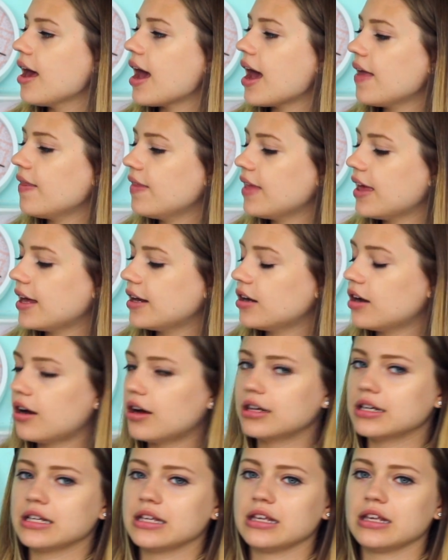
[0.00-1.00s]
And then
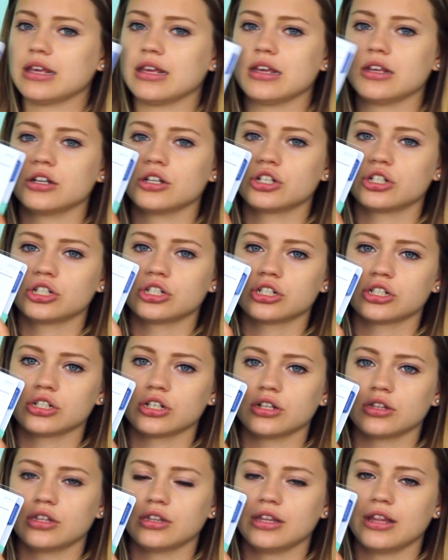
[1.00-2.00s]
on each,
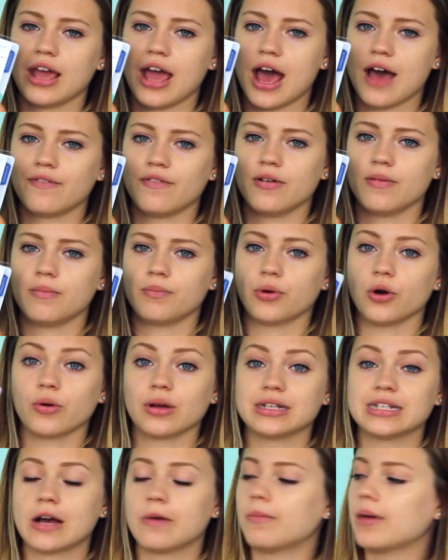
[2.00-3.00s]
I mean, they have it
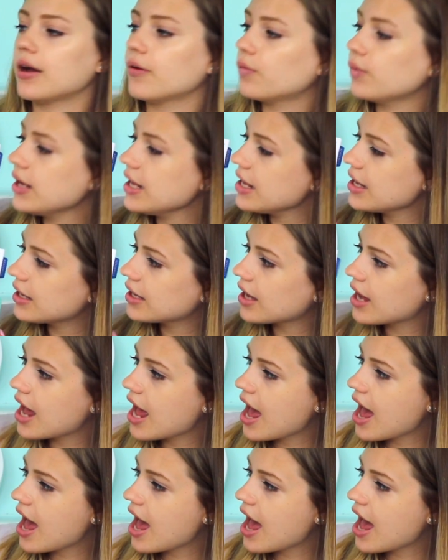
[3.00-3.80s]
broken down by week,